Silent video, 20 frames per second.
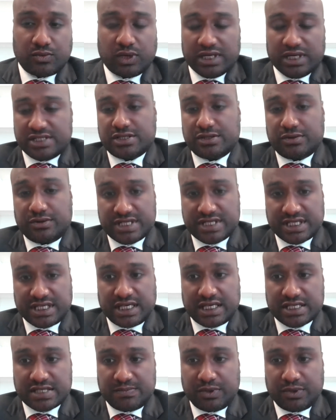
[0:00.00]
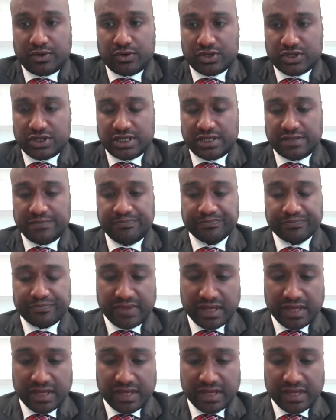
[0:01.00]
what is the risk exposure,